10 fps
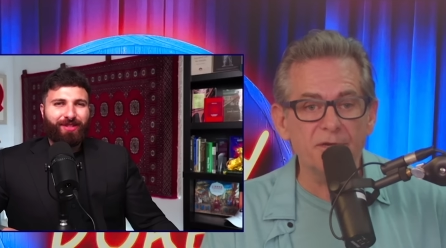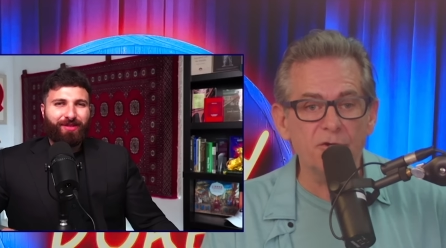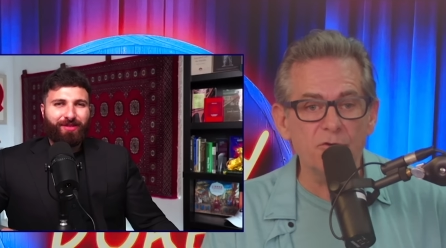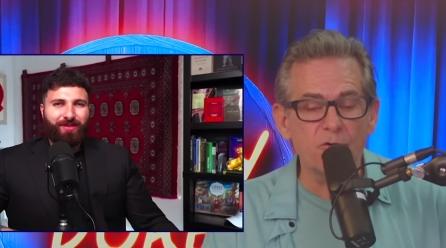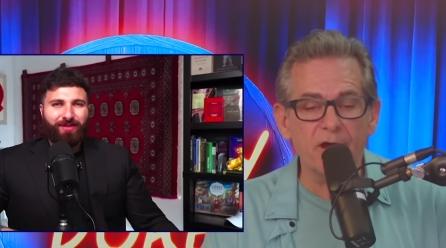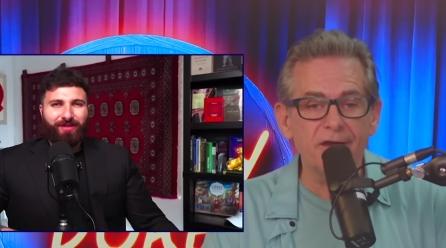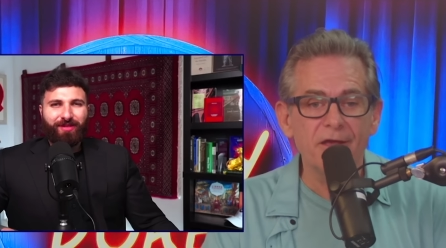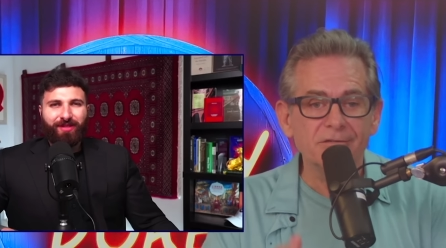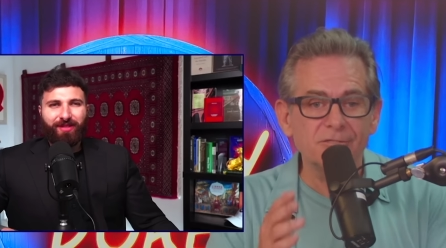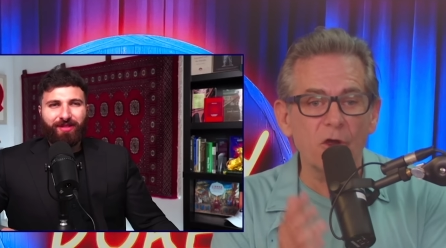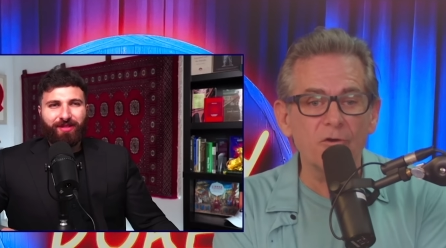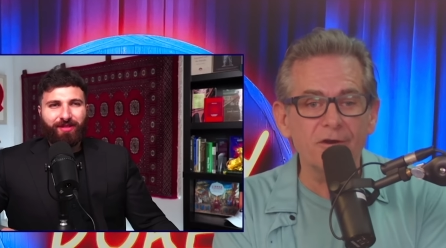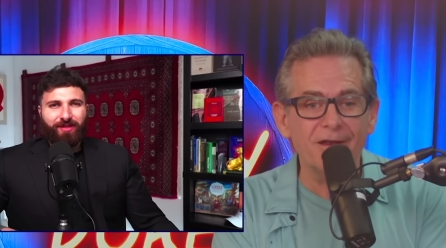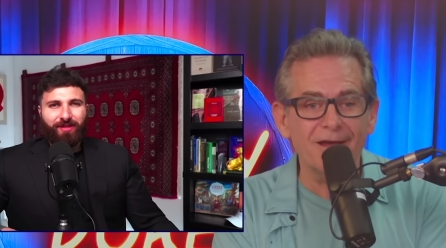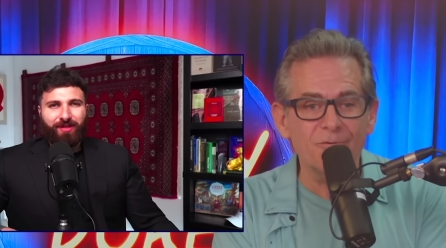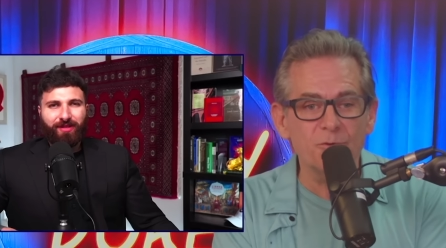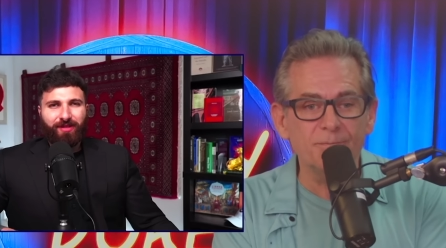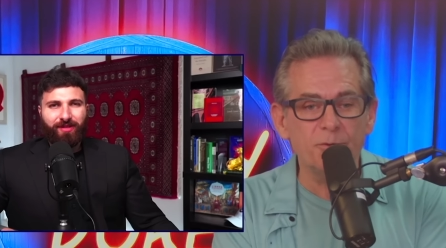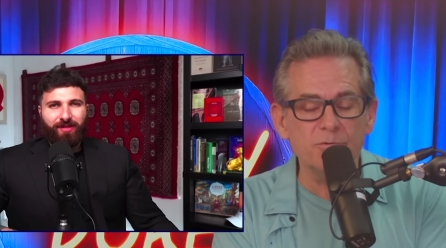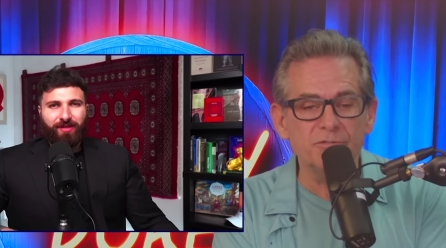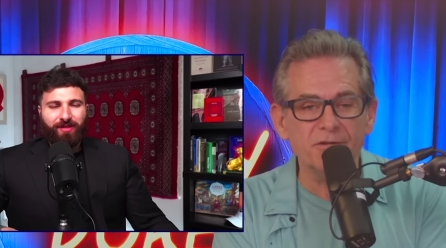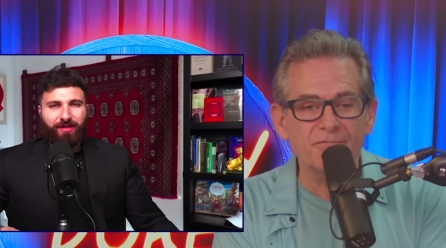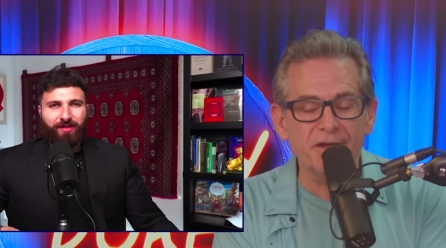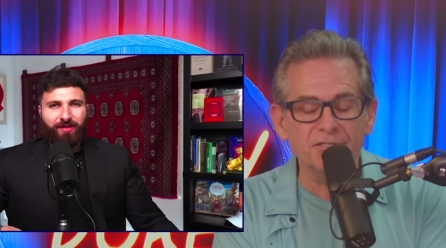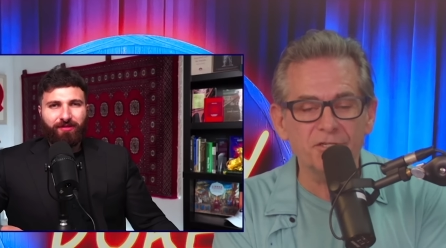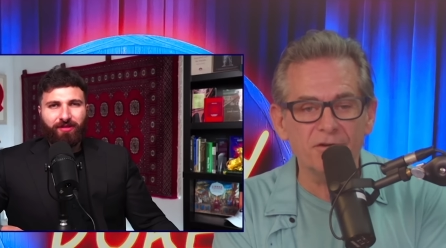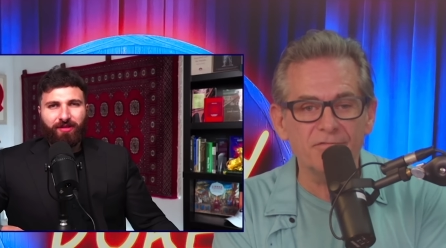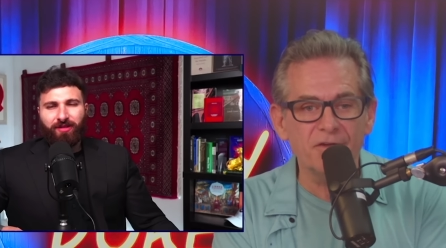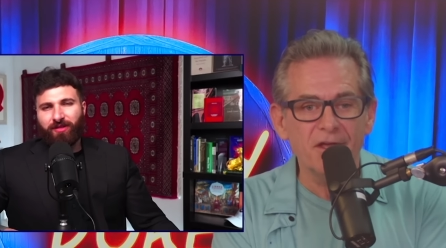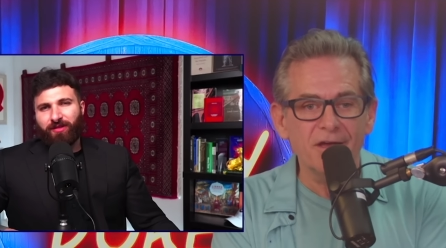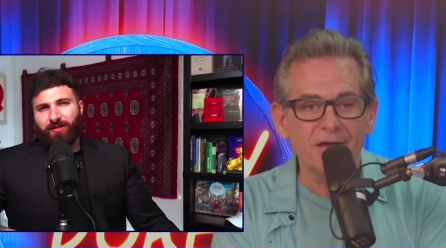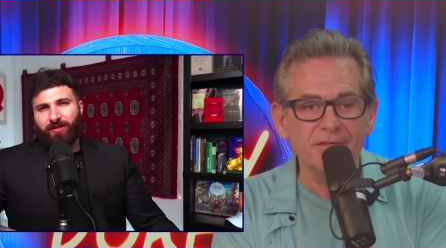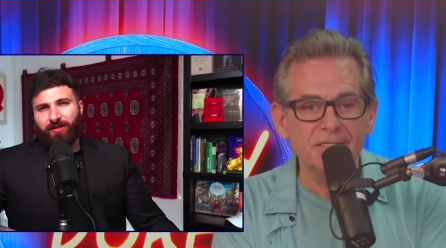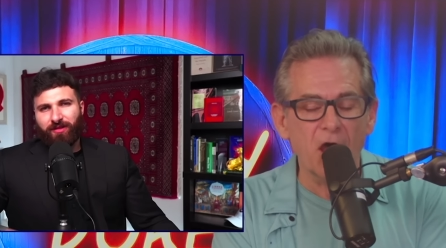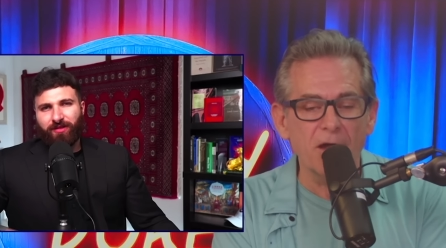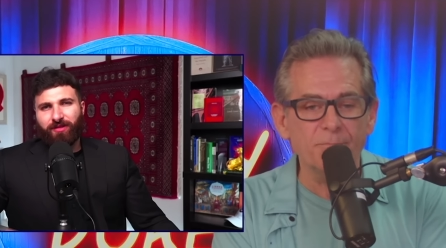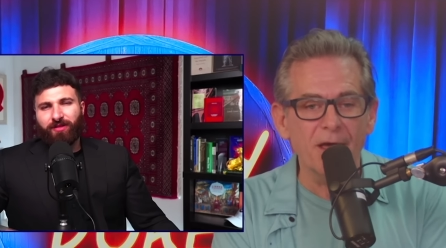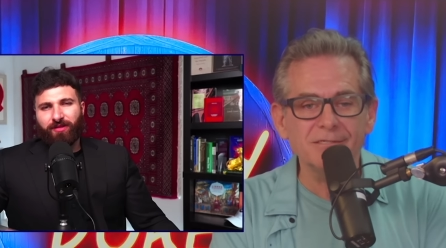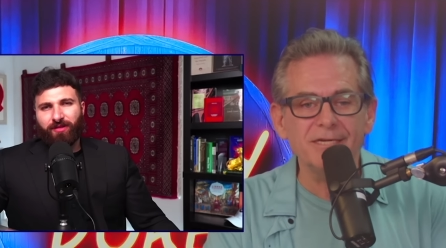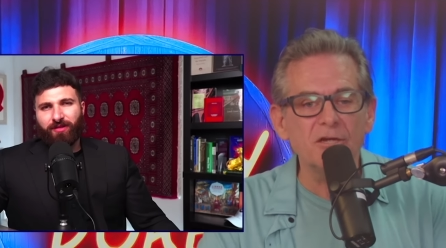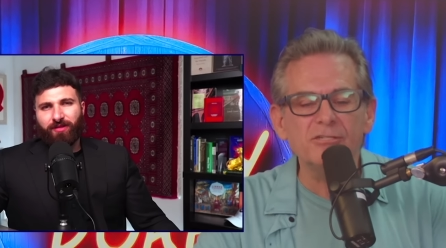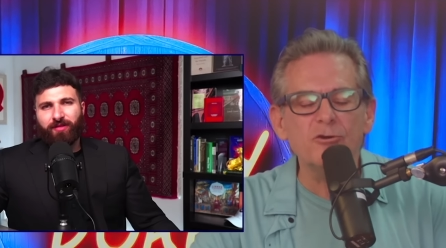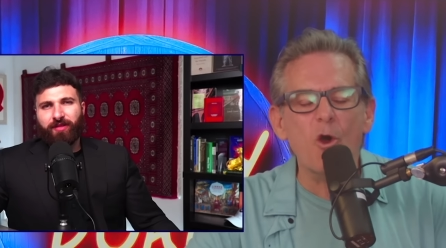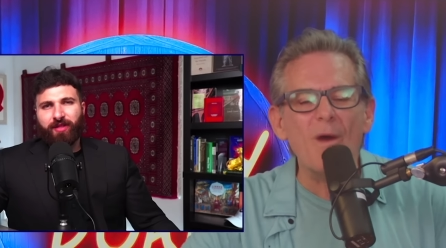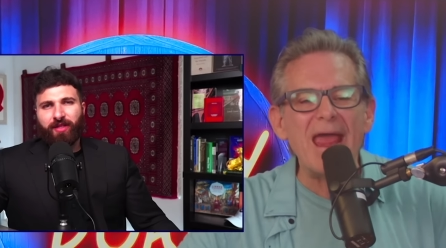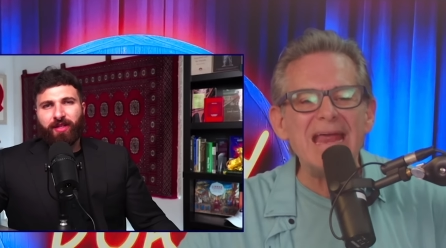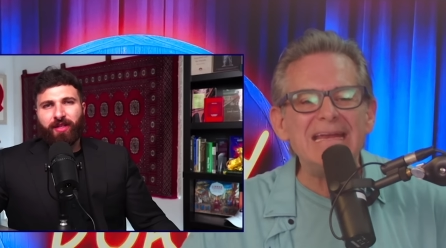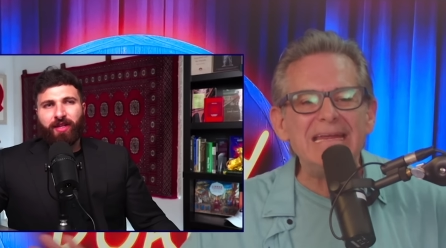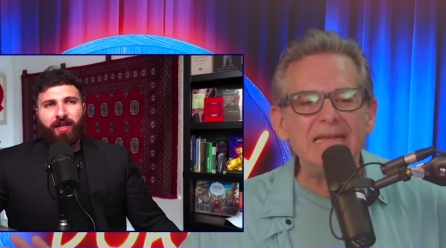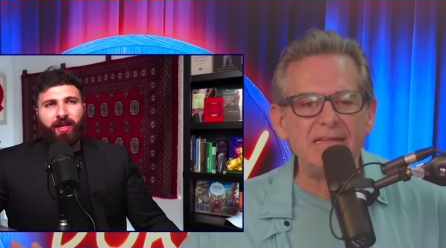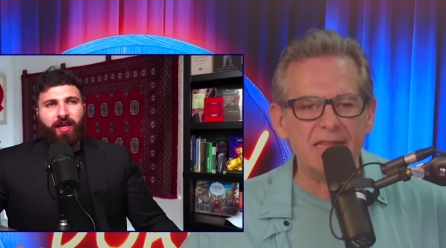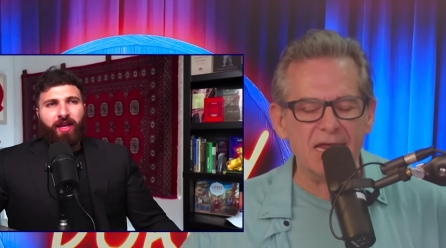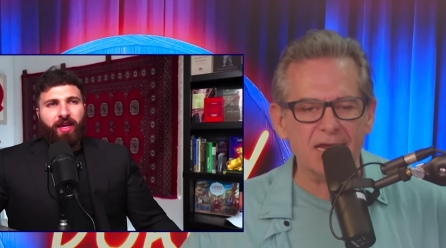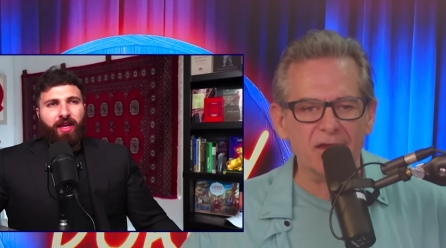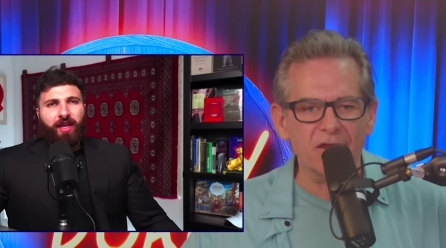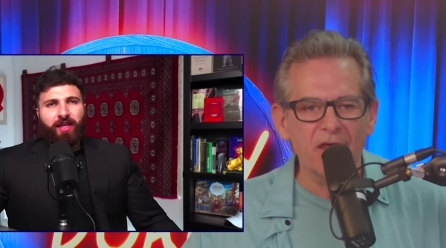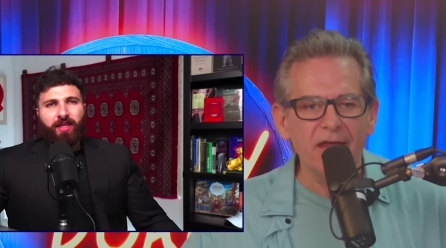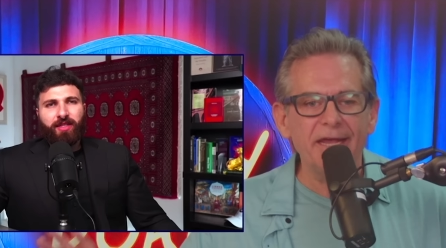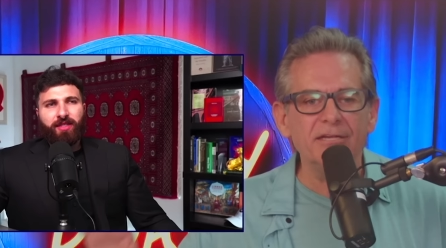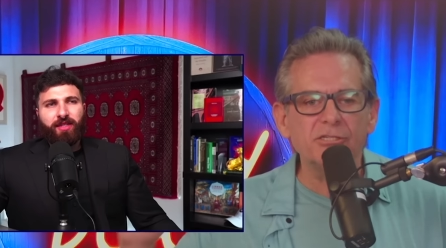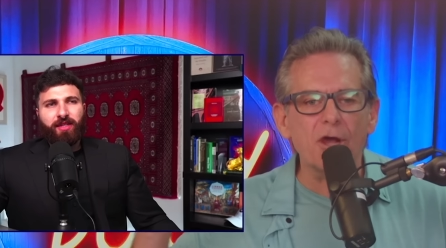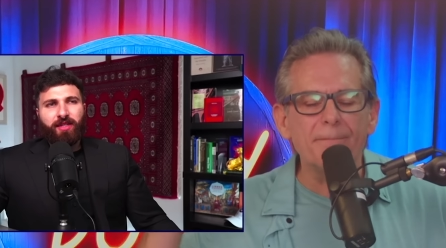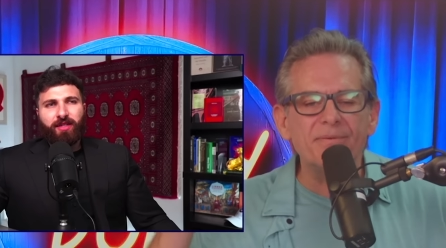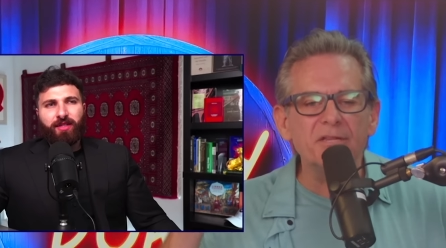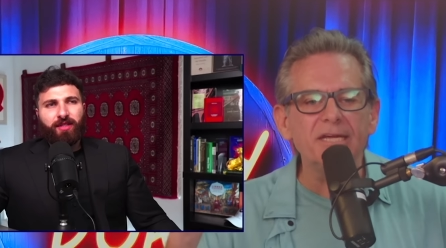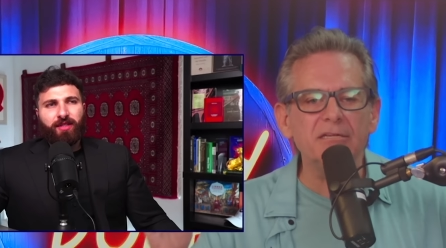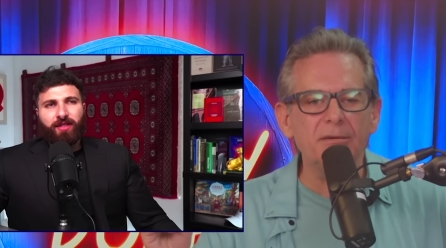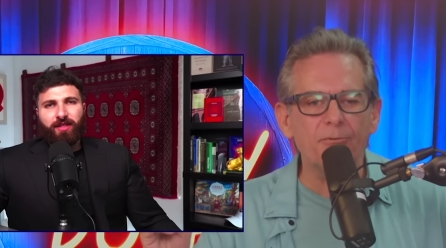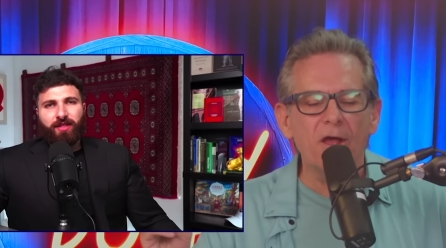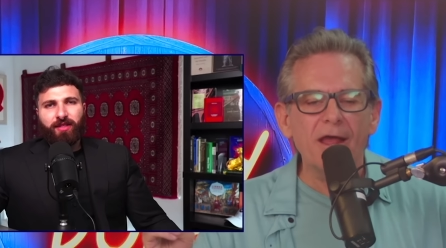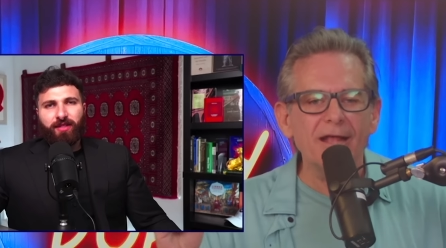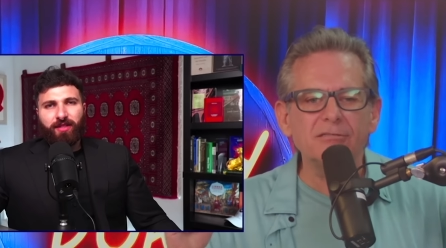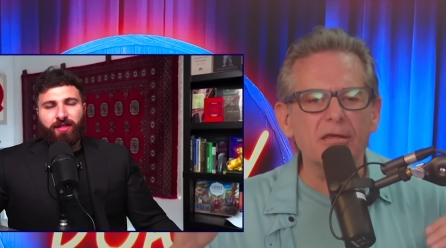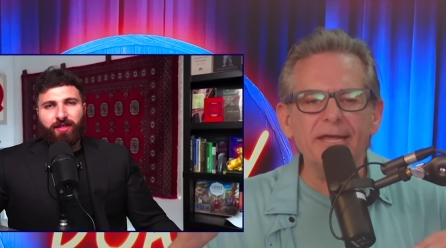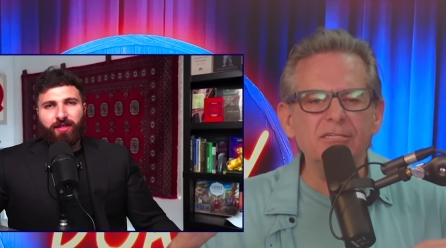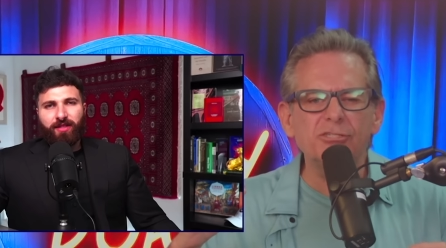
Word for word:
Speaker 1: in Ukraine started uh, with Putin's invasion of uh, the Donbass. He doesn't know anything. He's See, completely, it's the, he